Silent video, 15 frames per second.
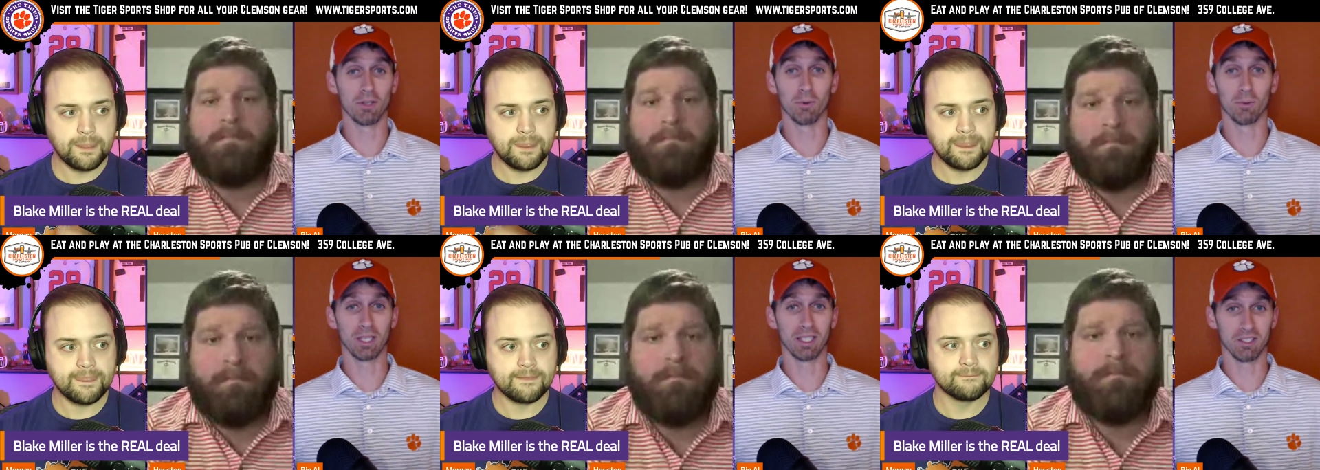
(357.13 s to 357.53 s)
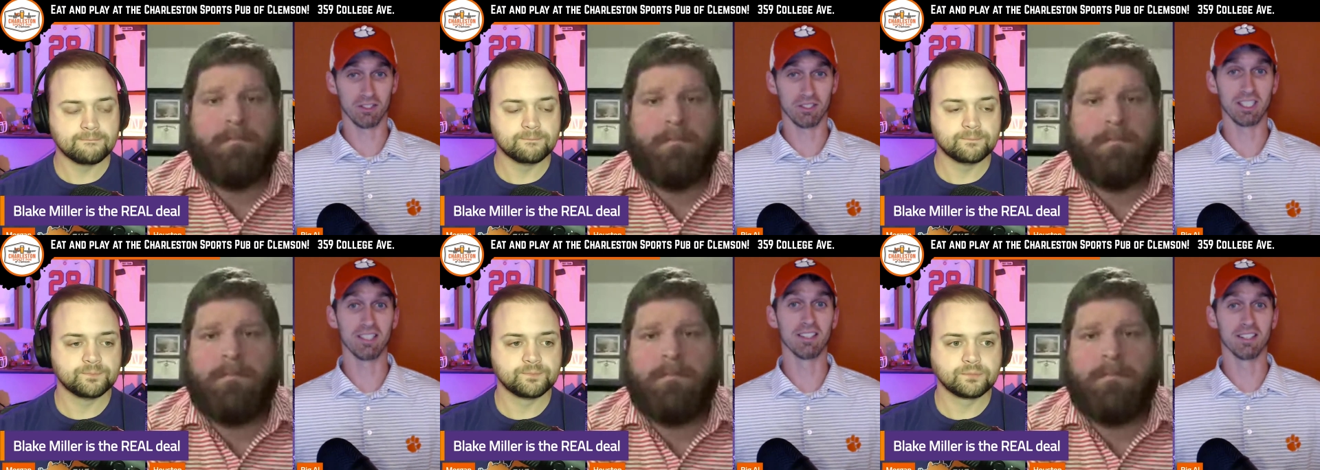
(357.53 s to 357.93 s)
Speaker 1: don't get
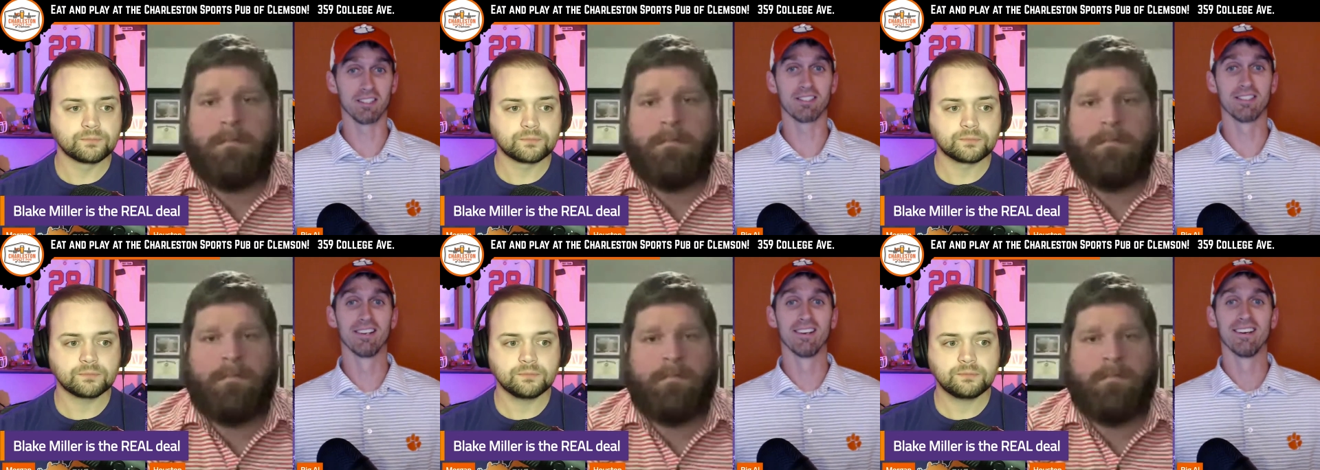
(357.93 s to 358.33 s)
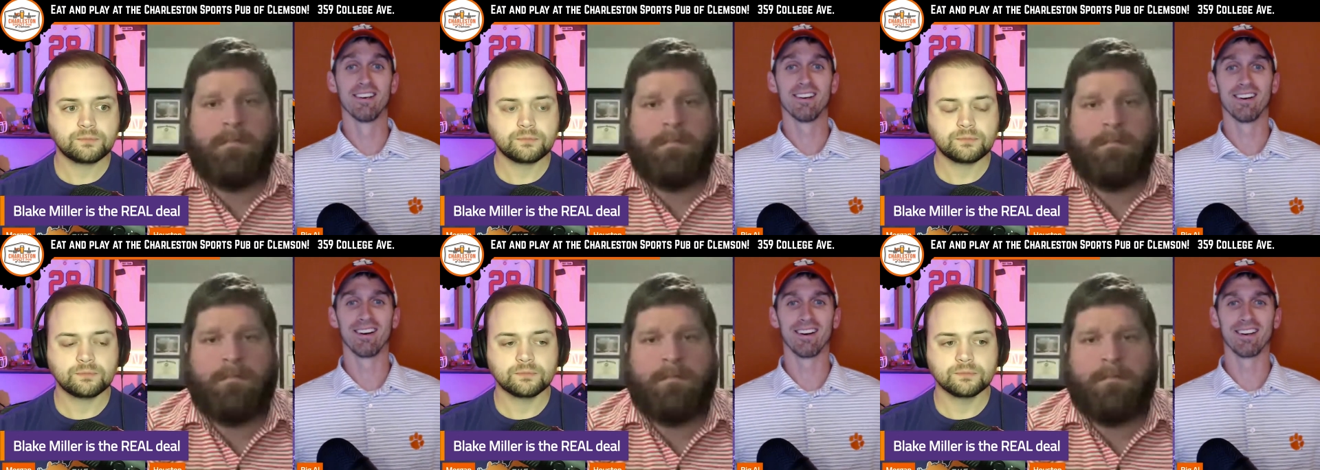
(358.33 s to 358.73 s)
to see this.
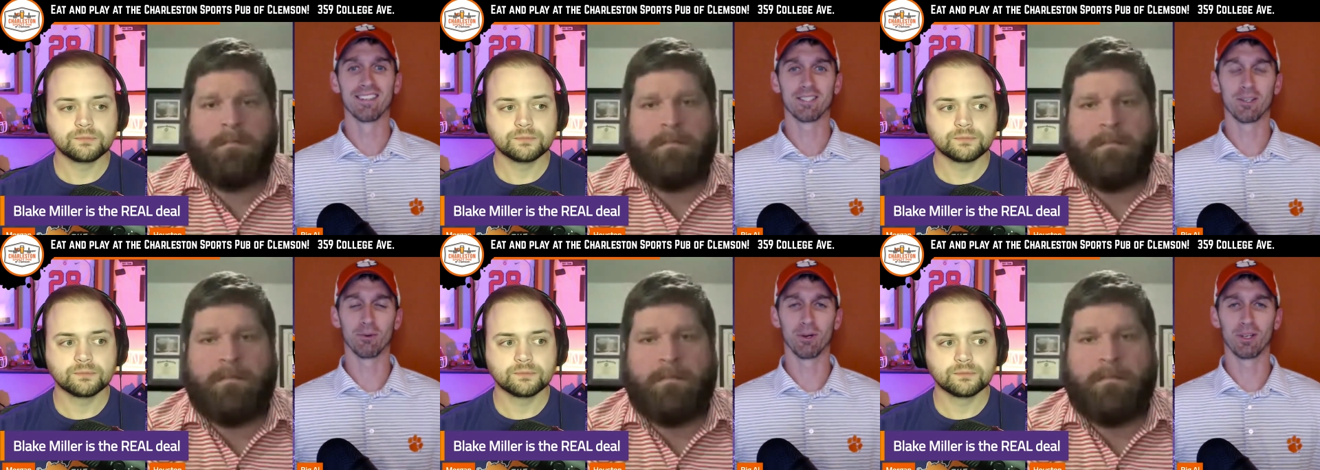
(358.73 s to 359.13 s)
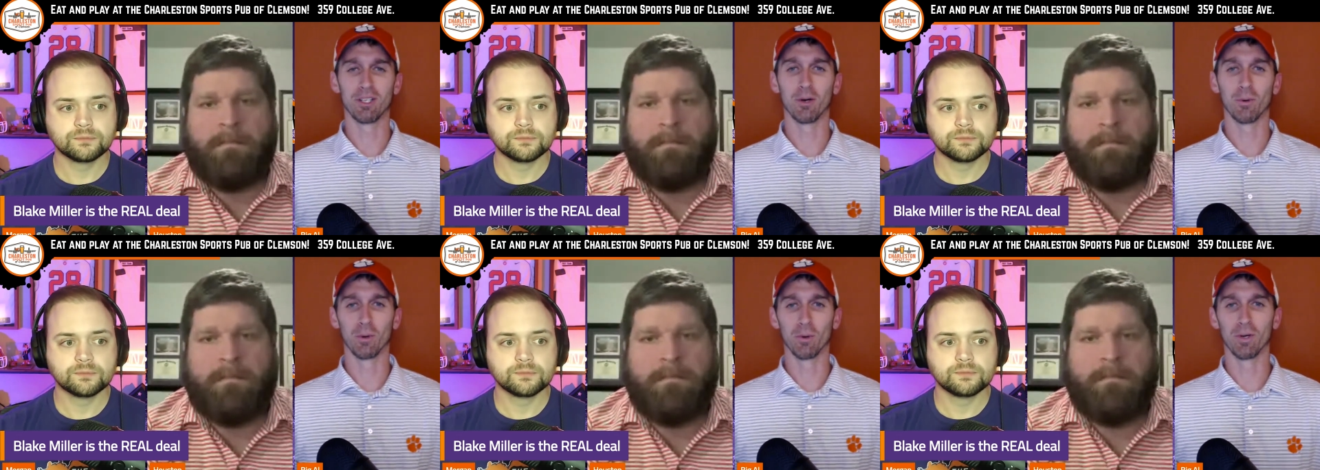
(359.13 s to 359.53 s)
Uh, so we're,
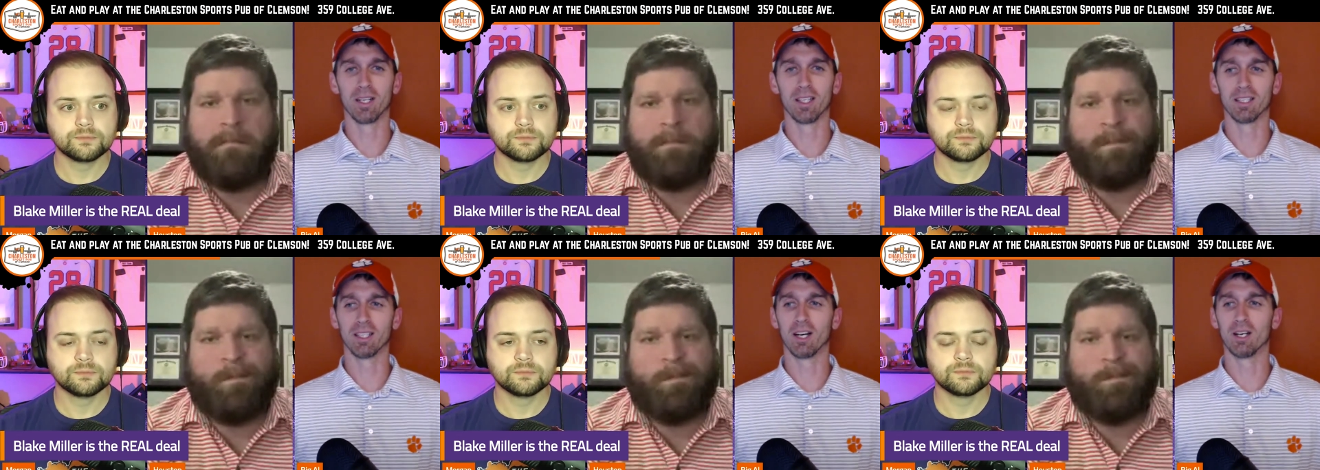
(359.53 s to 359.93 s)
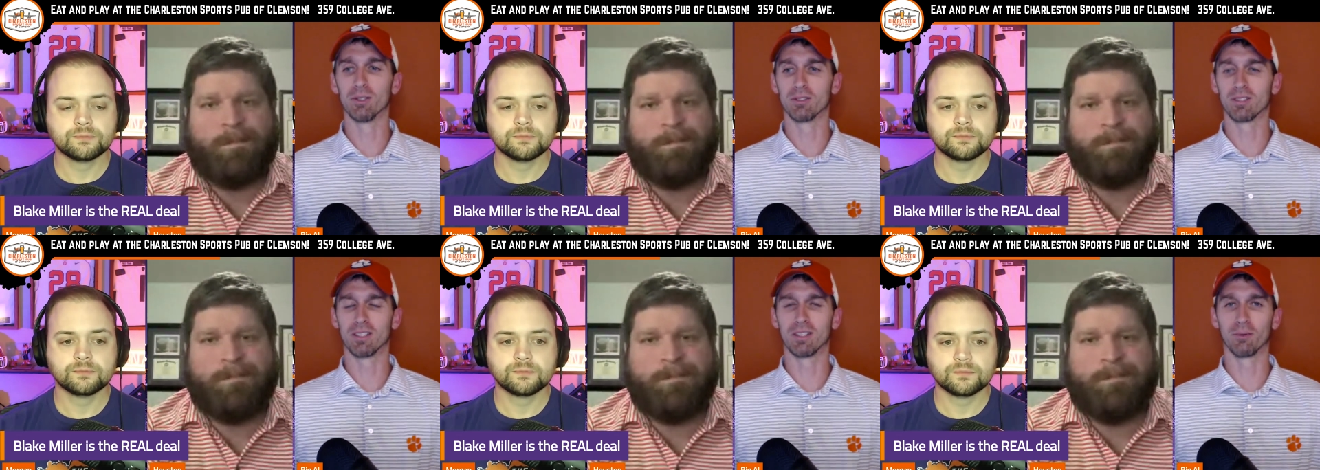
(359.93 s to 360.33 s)
you know, we're reading
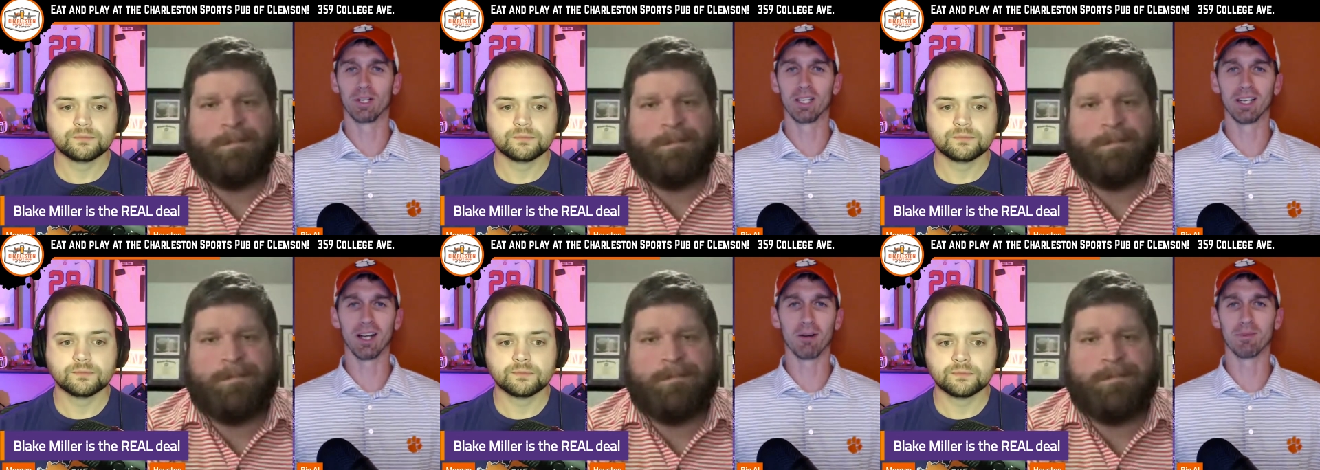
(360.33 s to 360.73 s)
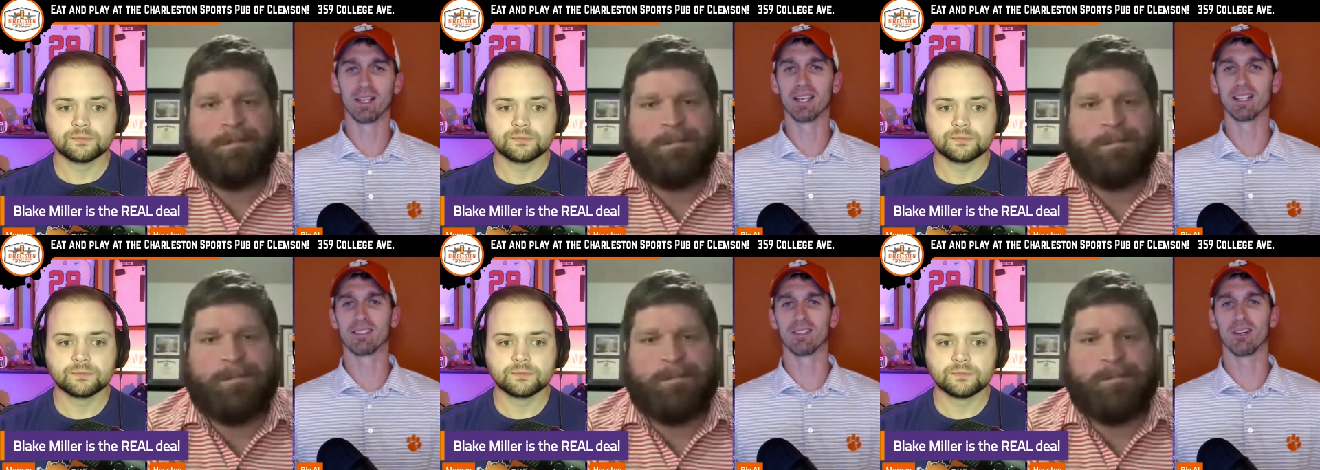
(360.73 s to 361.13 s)
notes and reading
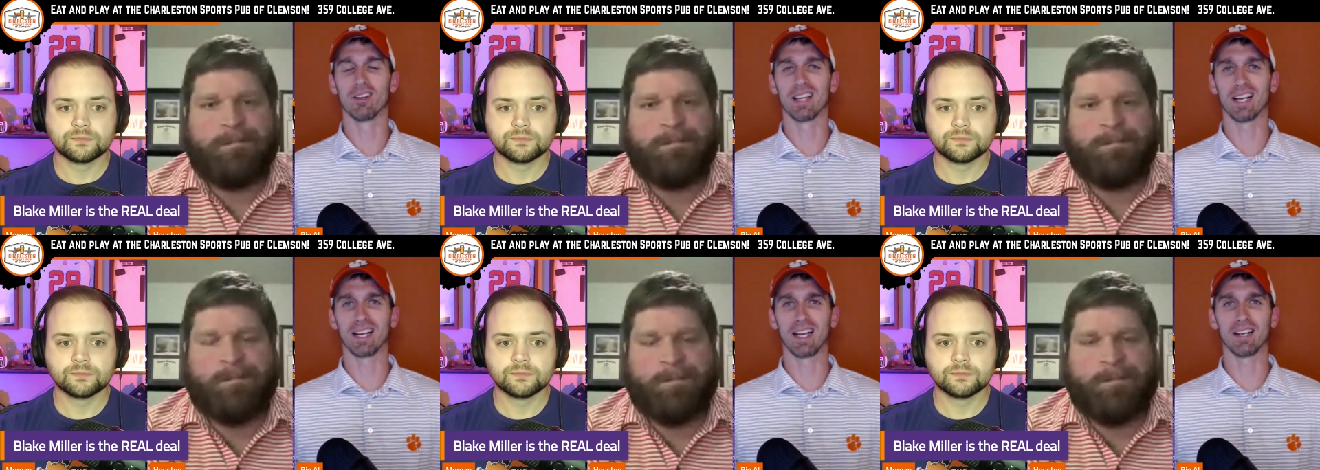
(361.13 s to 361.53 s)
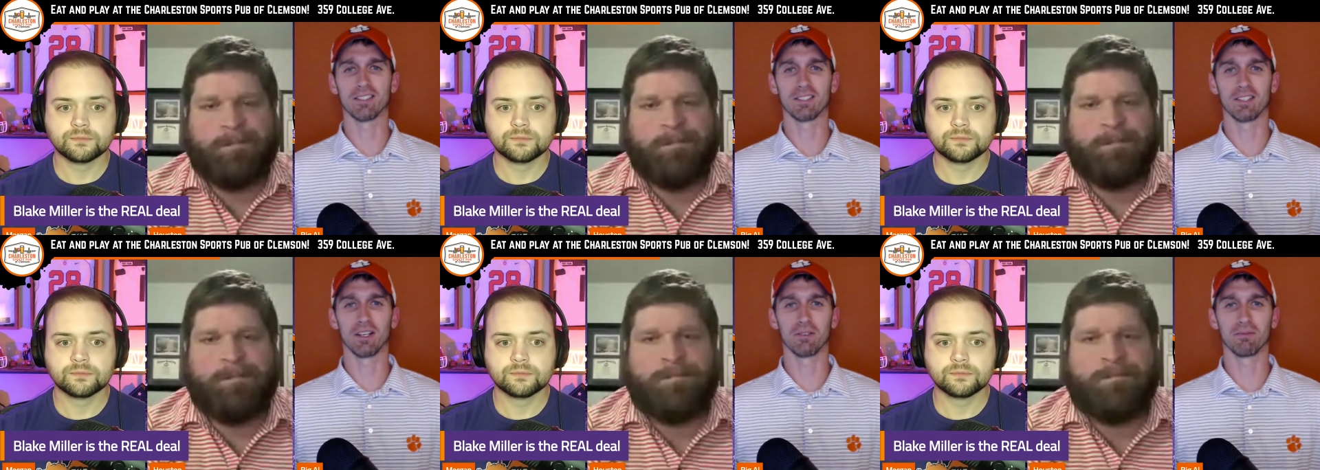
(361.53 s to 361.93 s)
updates and all that
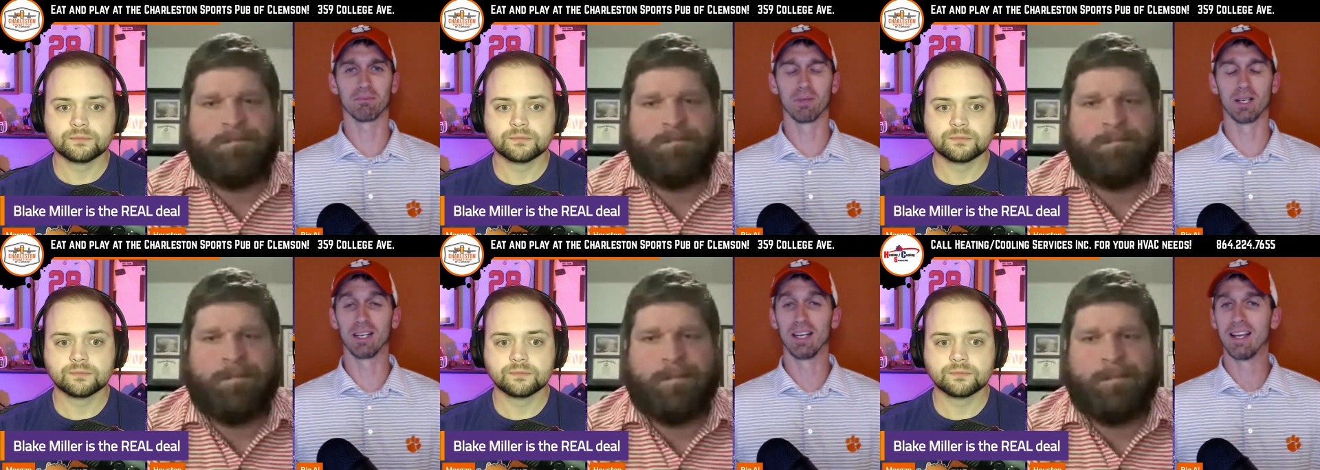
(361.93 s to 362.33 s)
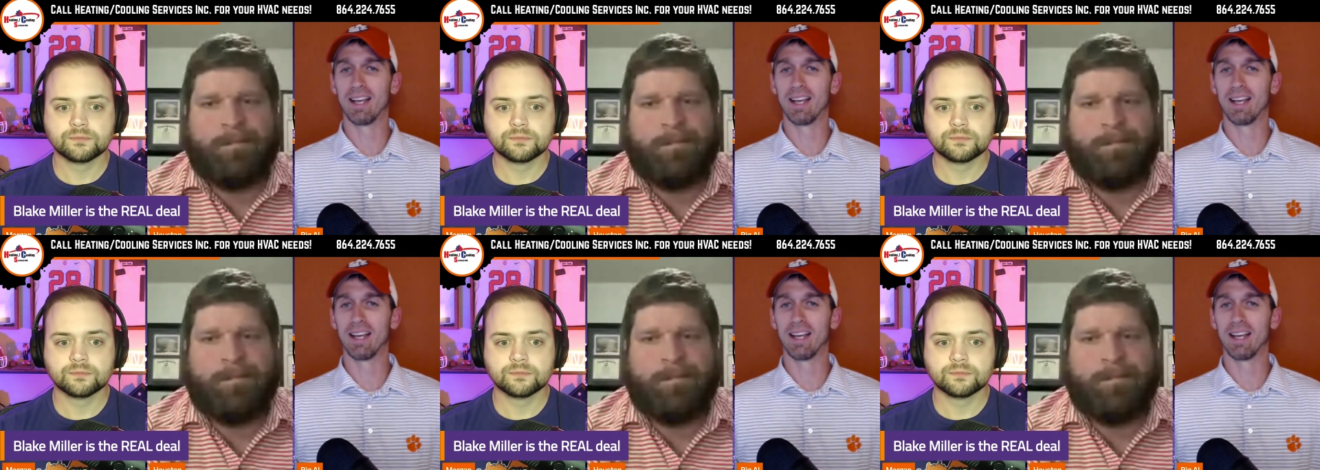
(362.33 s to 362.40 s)
kind of stuff. But